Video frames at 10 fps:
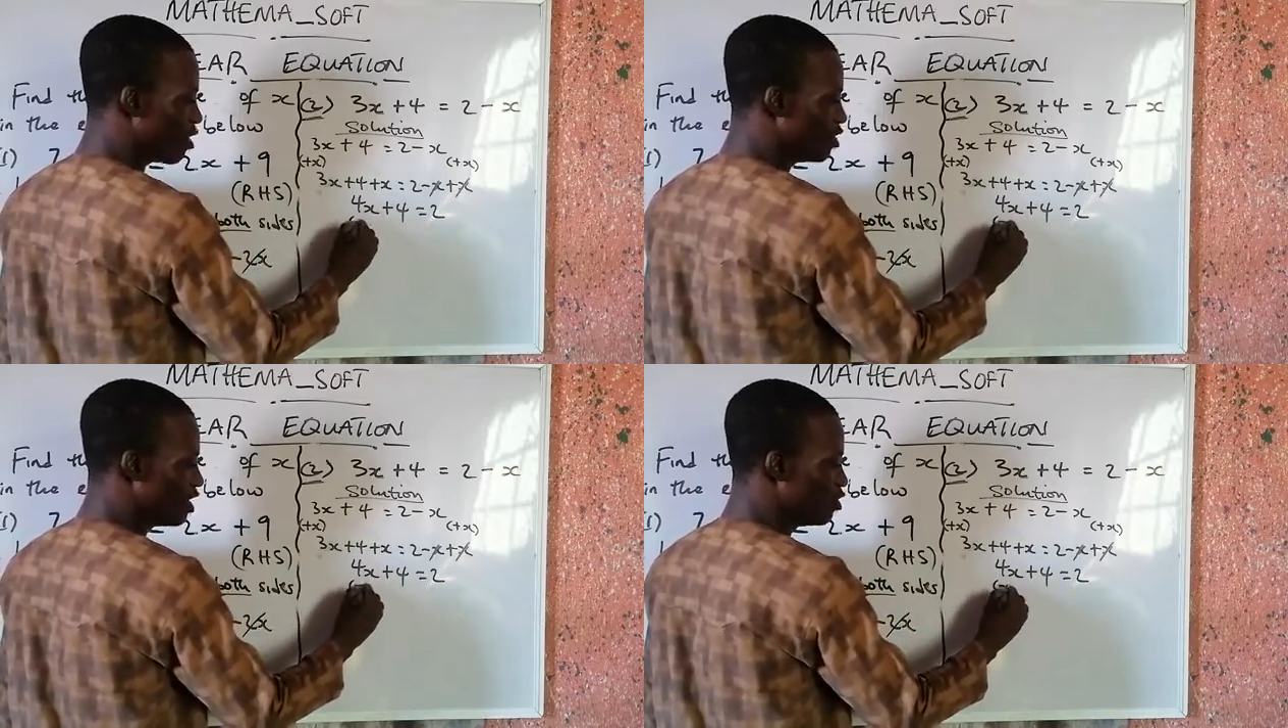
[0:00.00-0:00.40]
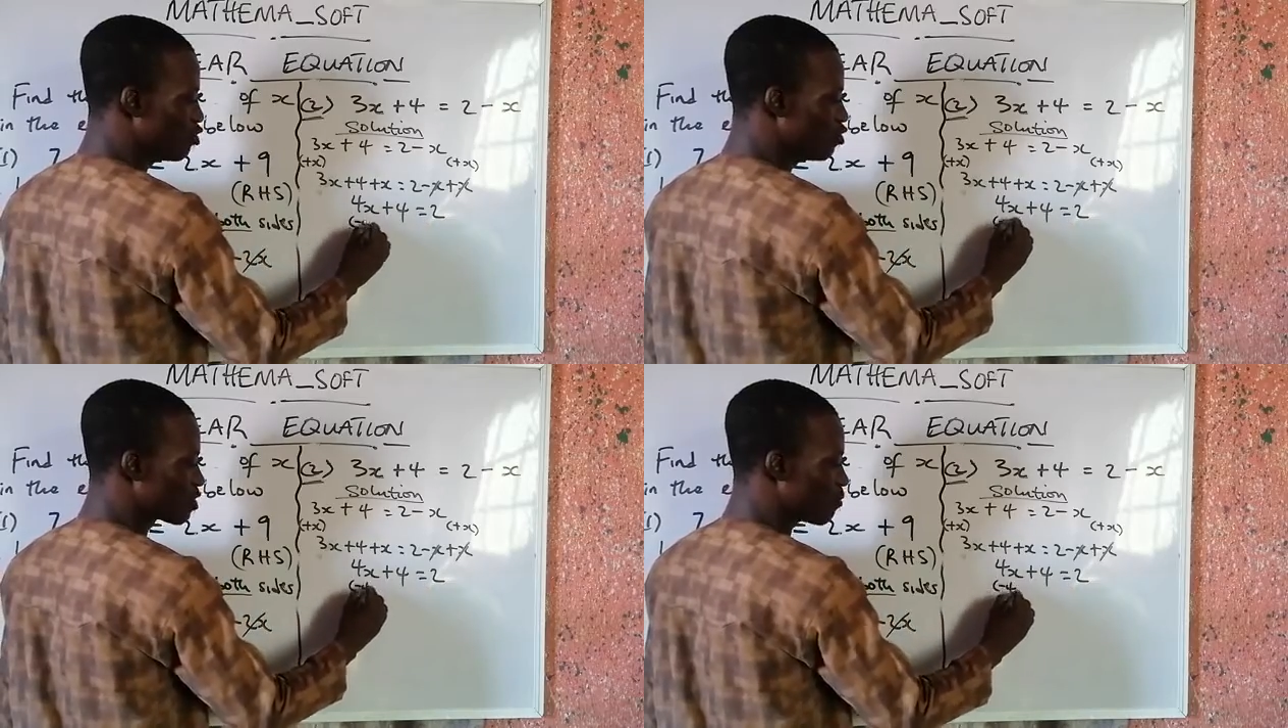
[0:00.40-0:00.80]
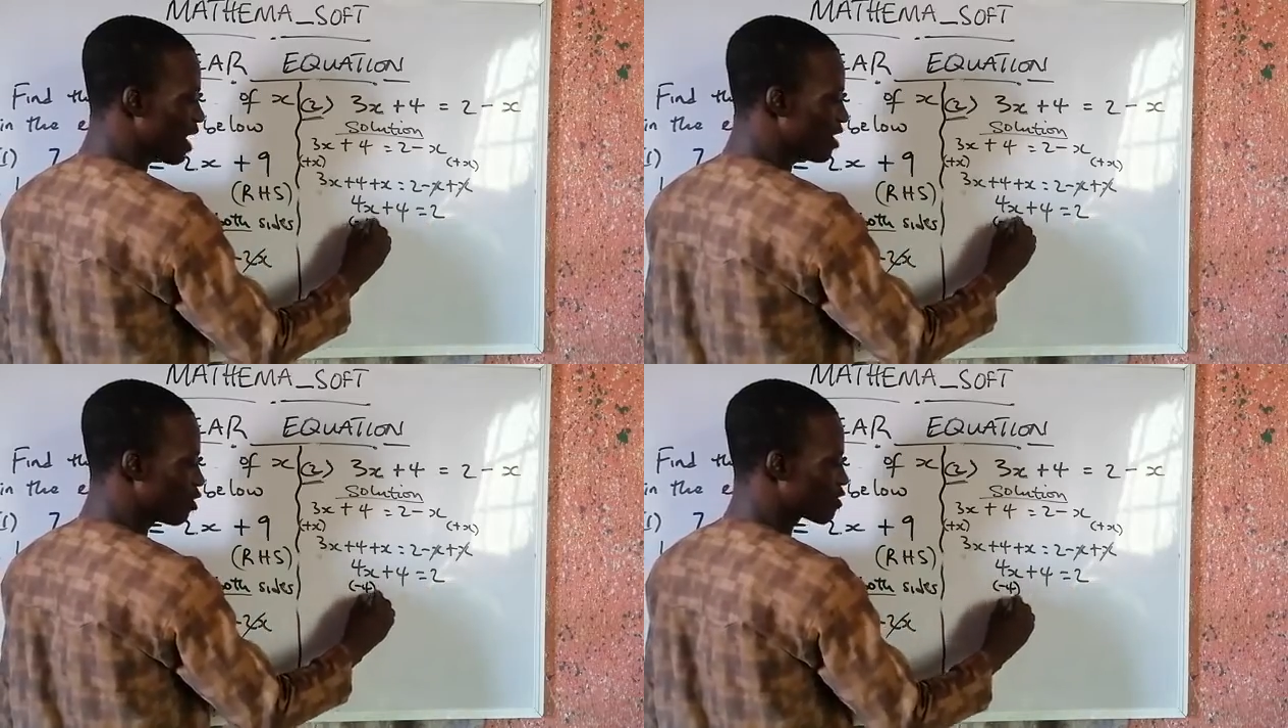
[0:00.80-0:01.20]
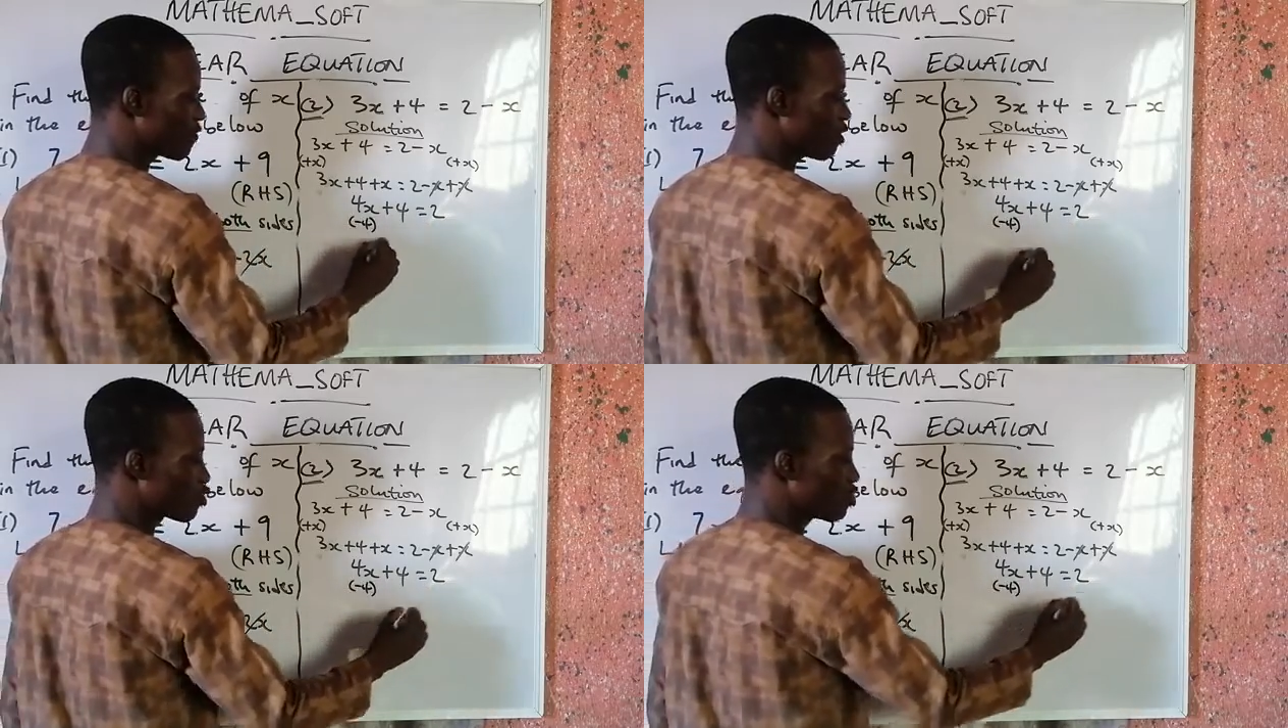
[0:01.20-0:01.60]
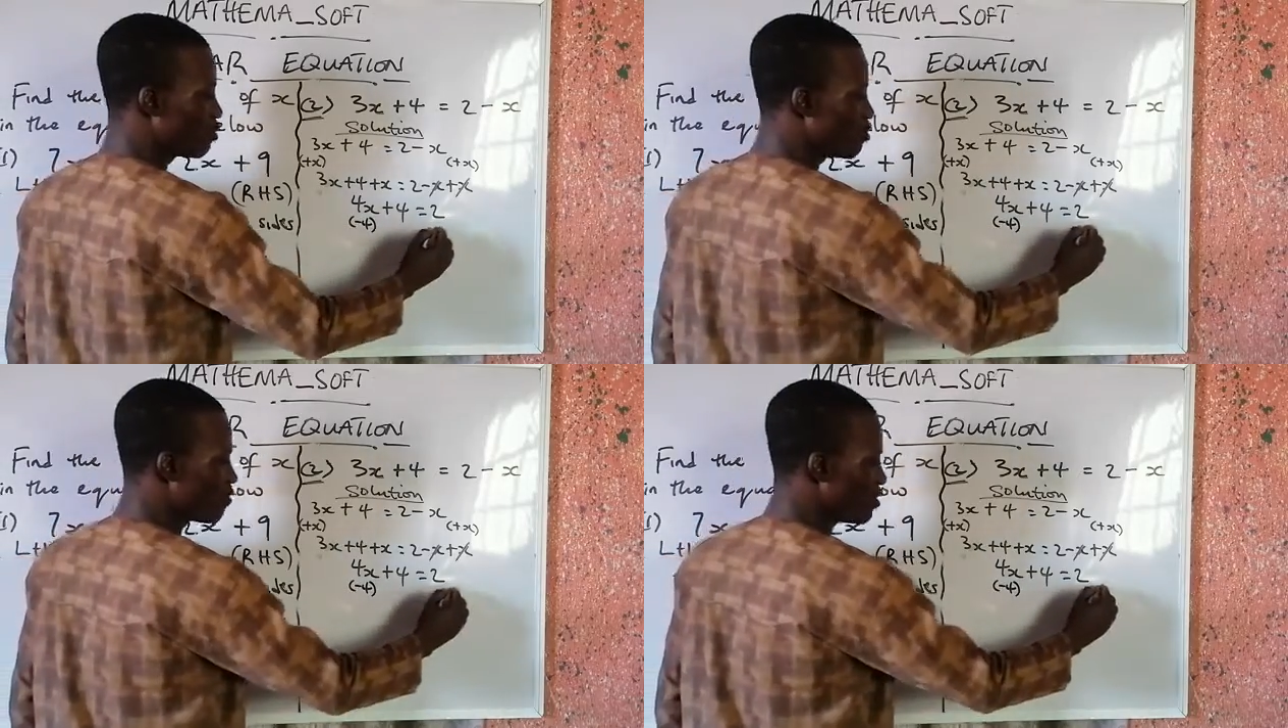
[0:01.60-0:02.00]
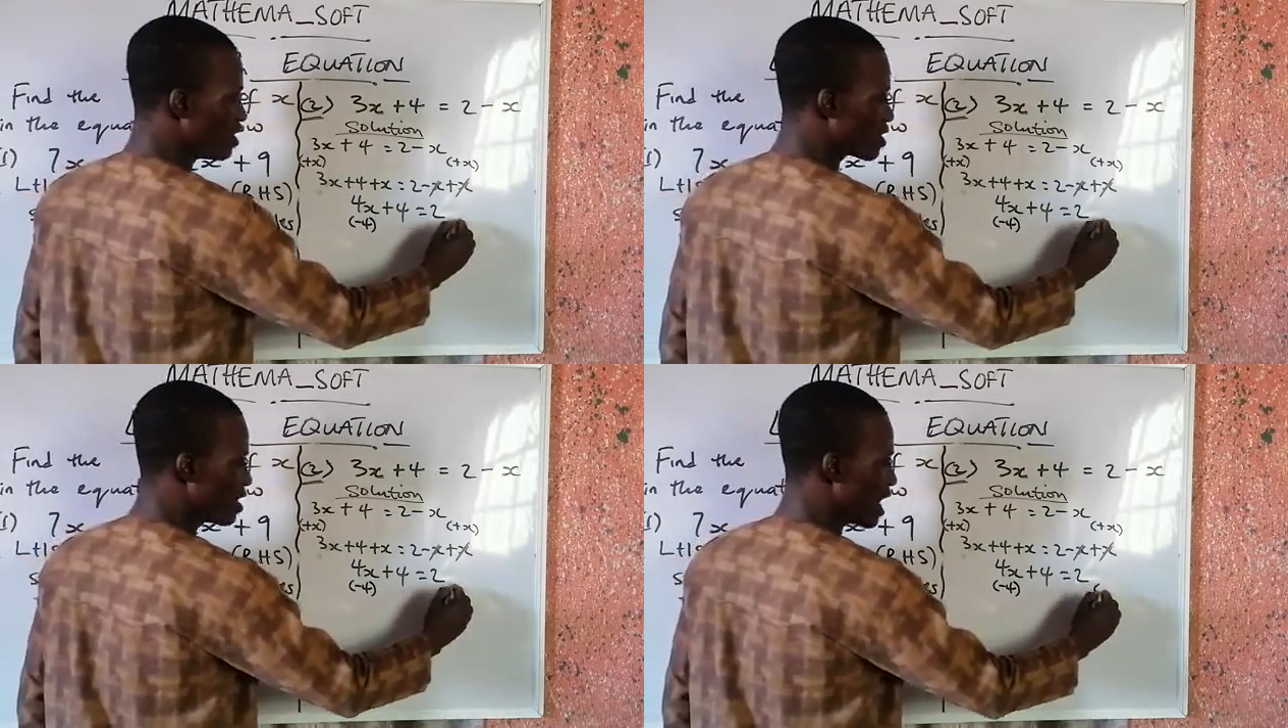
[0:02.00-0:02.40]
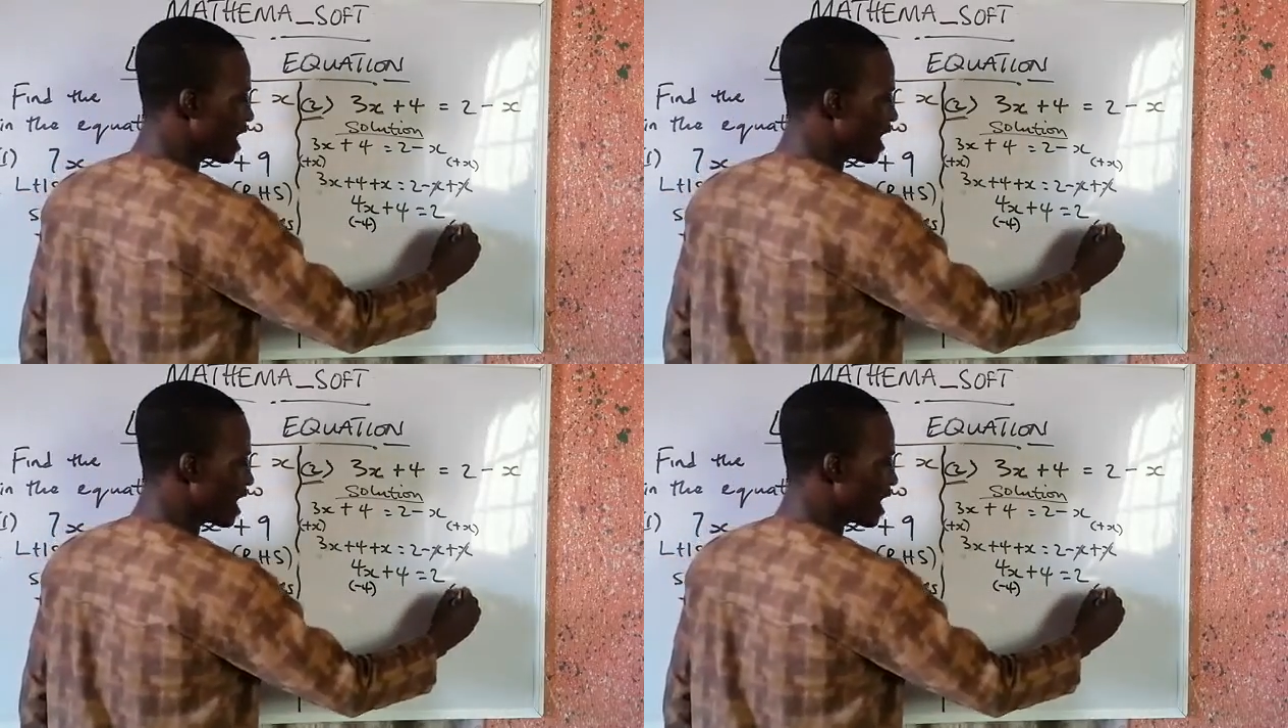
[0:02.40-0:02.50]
only use minus 4 to remove it,